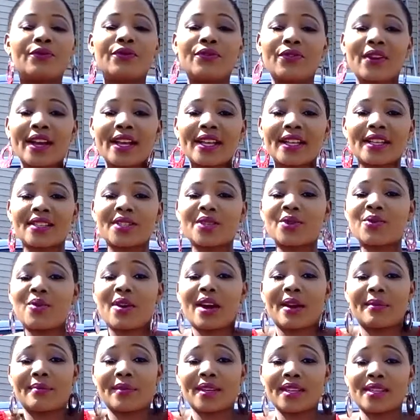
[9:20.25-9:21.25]
friends who
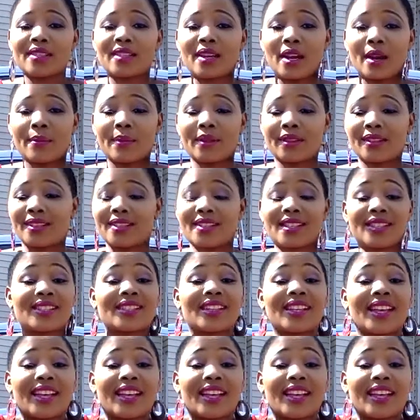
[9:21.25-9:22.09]
are miserable and they just